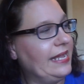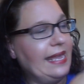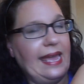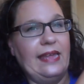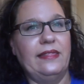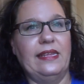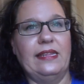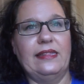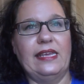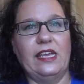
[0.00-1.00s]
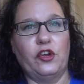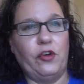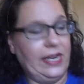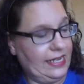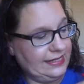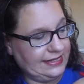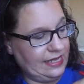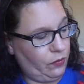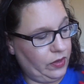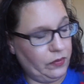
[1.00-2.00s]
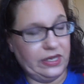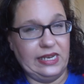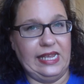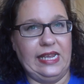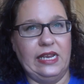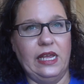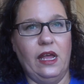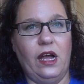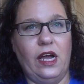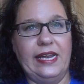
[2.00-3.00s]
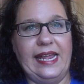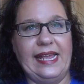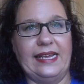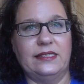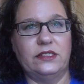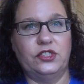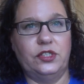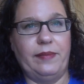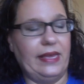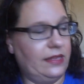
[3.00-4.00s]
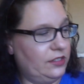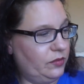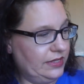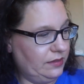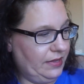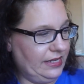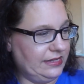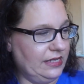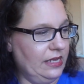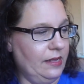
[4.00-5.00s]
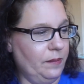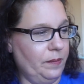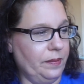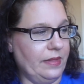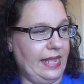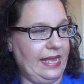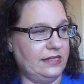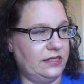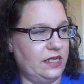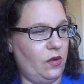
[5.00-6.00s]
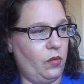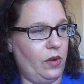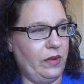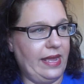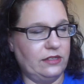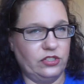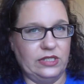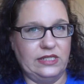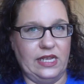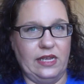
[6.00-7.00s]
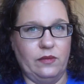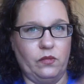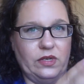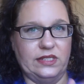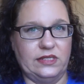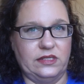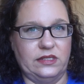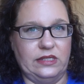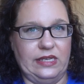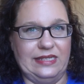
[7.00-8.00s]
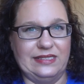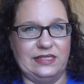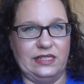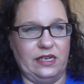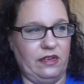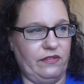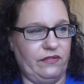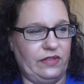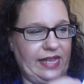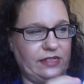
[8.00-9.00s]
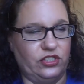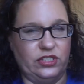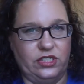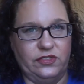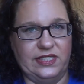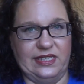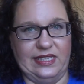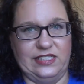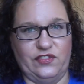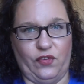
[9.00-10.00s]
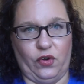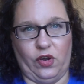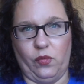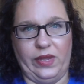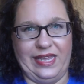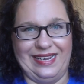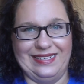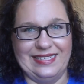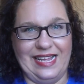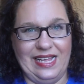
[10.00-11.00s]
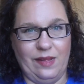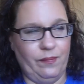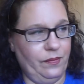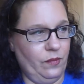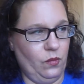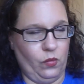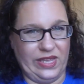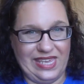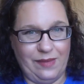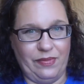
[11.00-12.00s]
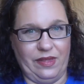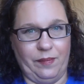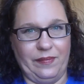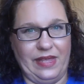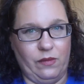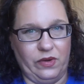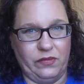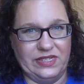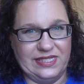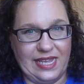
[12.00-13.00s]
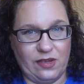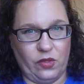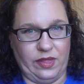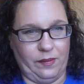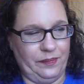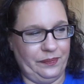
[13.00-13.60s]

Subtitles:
and then the ingredients that we would need on hand to make these recipes. And so what we actually done was, instead of like just using these for a week at a time, we keep them and we recycle them.